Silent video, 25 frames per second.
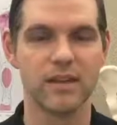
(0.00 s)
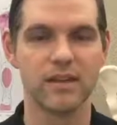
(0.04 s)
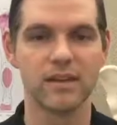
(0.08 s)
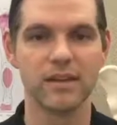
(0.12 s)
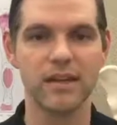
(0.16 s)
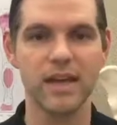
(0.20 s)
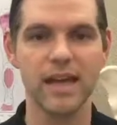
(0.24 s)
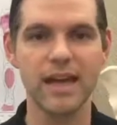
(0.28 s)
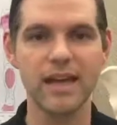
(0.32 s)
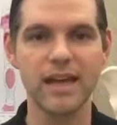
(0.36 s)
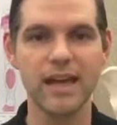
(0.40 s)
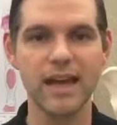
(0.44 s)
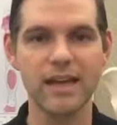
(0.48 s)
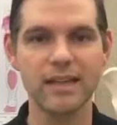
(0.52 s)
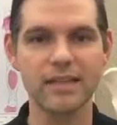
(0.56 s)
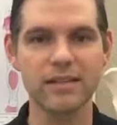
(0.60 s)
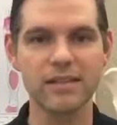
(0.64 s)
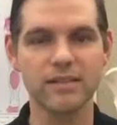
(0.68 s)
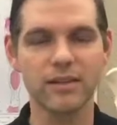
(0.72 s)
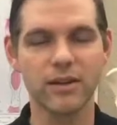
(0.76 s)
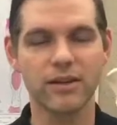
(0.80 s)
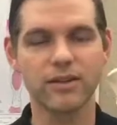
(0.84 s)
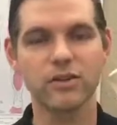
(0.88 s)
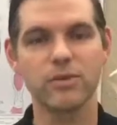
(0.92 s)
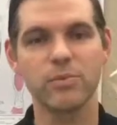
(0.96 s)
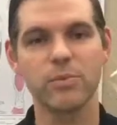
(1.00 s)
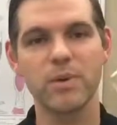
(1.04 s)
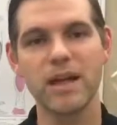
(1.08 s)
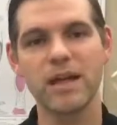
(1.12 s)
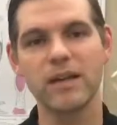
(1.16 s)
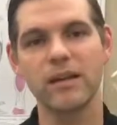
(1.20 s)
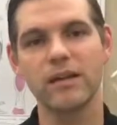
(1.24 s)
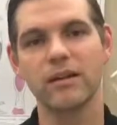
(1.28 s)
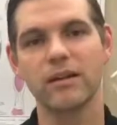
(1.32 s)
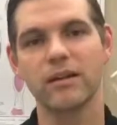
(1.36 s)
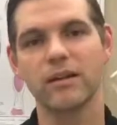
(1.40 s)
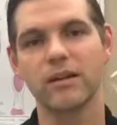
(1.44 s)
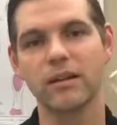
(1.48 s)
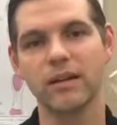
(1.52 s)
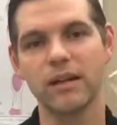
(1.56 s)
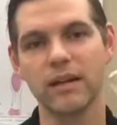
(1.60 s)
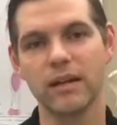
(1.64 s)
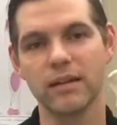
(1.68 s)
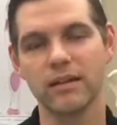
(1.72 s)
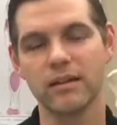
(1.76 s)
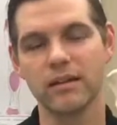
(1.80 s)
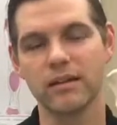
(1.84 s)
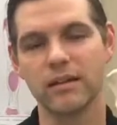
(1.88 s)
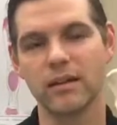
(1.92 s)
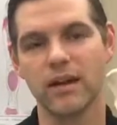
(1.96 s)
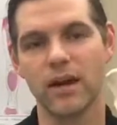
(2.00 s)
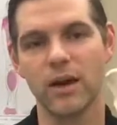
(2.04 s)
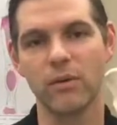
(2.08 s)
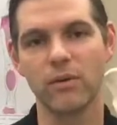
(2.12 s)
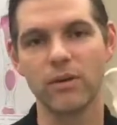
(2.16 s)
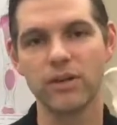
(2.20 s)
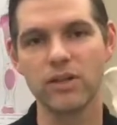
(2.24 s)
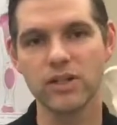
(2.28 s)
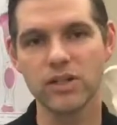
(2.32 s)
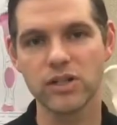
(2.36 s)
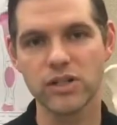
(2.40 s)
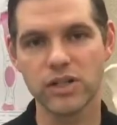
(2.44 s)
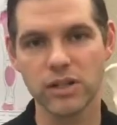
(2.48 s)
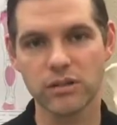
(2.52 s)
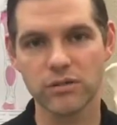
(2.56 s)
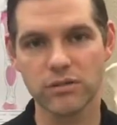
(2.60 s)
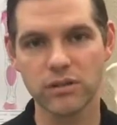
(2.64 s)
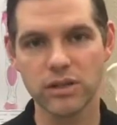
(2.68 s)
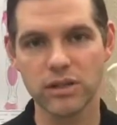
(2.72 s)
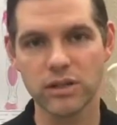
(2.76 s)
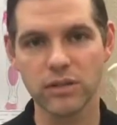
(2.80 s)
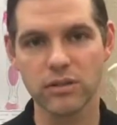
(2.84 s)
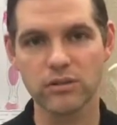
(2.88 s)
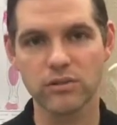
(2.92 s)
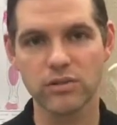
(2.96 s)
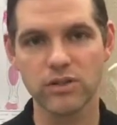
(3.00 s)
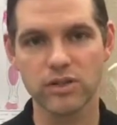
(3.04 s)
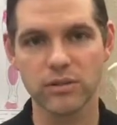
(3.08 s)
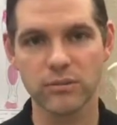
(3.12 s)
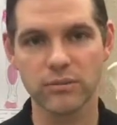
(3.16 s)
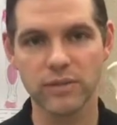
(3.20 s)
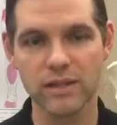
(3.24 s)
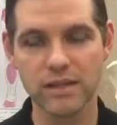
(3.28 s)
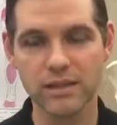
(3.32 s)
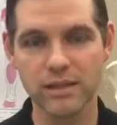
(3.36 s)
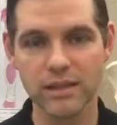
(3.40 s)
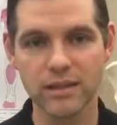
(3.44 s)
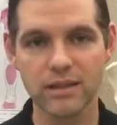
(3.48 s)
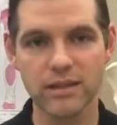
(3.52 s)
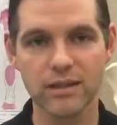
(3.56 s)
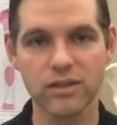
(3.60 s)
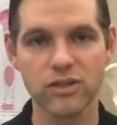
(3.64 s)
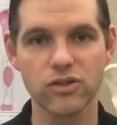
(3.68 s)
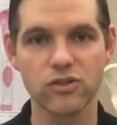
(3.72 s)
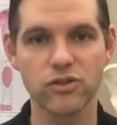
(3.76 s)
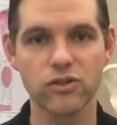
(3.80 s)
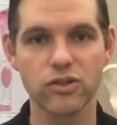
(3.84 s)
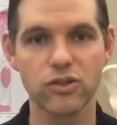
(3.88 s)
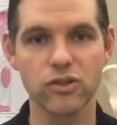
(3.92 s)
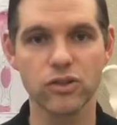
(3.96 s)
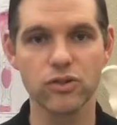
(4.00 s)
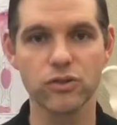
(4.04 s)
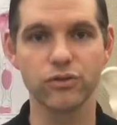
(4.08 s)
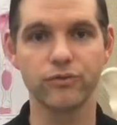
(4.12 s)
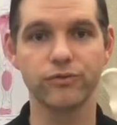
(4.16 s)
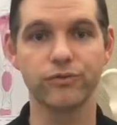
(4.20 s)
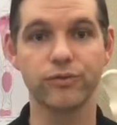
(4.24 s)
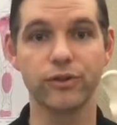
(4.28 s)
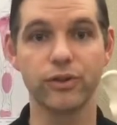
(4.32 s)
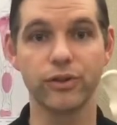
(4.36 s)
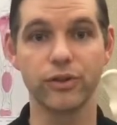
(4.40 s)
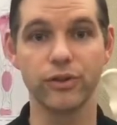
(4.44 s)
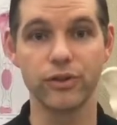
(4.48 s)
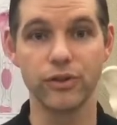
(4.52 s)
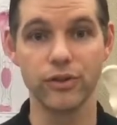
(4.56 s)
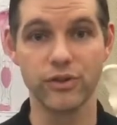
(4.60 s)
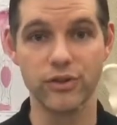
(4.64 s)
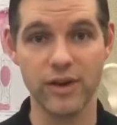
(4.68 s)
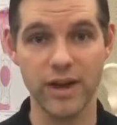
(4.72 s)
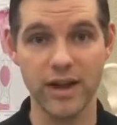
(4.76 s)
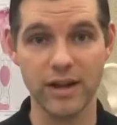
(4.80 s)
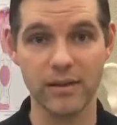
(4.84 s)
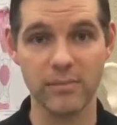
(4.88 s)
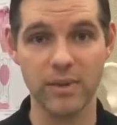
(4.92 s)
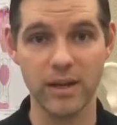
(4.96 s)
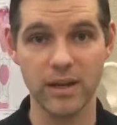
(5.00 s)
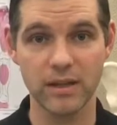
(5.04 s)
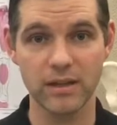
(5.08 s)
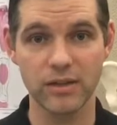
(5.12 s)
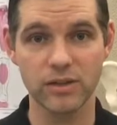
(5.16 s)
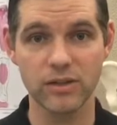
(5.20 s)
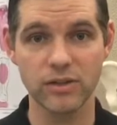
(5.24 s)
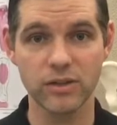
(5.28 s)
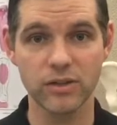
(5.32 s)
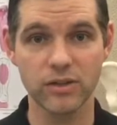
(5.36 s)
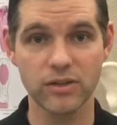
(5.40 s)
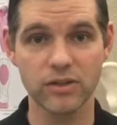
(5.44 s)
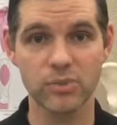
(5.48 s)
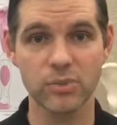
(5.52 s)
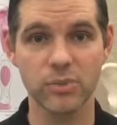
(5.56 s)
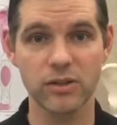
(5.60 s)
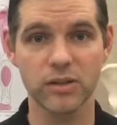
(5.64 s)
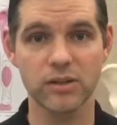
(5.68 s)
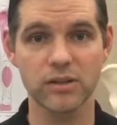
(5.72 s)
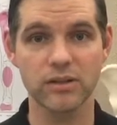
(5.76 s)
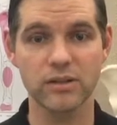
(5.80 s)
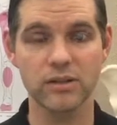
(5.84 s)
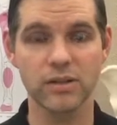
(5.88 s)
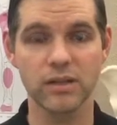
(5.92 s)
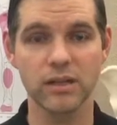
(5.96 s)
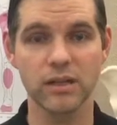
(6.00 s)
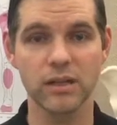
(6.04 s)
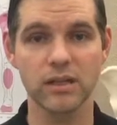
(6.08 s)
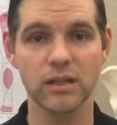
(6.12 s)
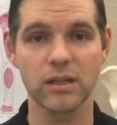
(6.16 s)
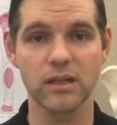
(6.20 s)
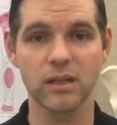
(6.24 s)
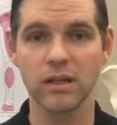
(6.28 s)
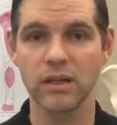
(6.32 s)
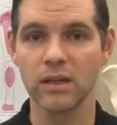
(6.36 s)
Hey guys, Dr. Bang here again. I wanted to share with you some easy things you can do for your neck pain that you're experiencing.